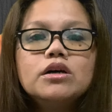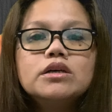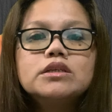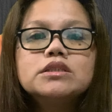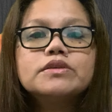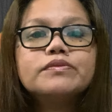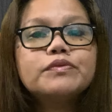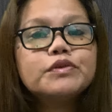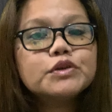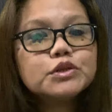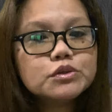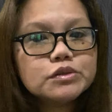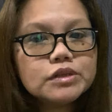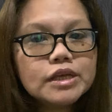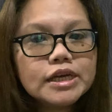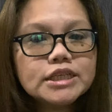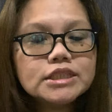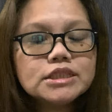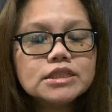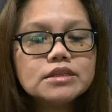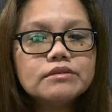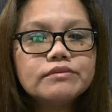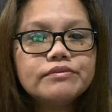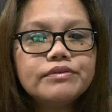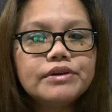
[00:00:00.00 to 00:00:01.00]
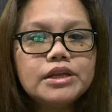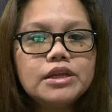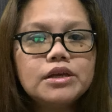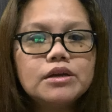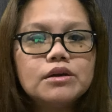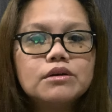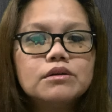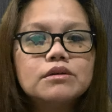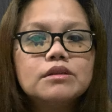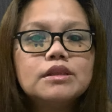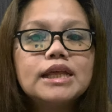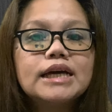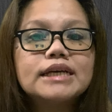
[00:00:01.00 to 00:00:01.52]
So for today's
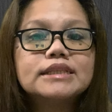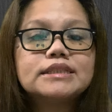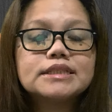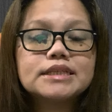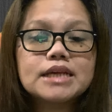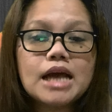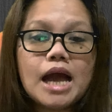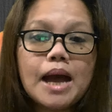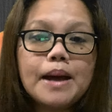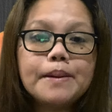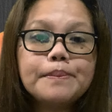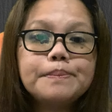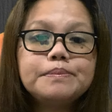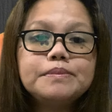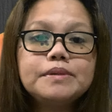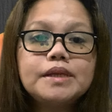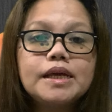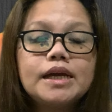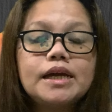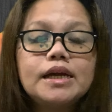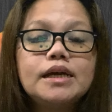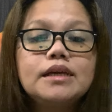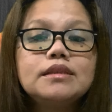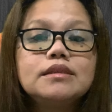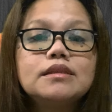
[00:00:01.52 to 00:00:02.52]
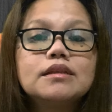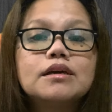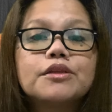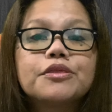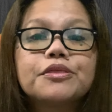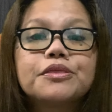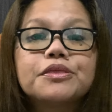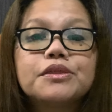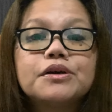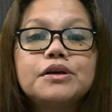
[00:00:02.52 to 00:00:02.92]
video, let's update the